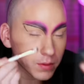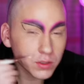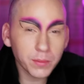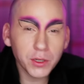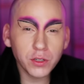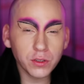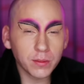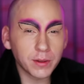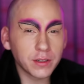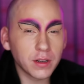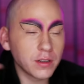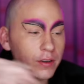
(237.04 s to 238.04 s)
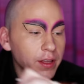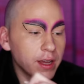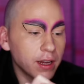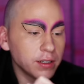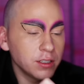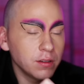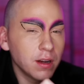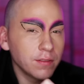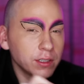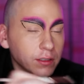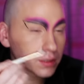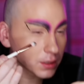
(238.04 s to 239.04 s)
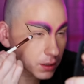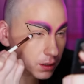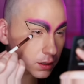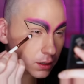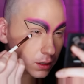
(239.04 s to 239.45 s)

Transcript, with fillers: Uh, so I'm gonna do some on, under the eye too, obviously.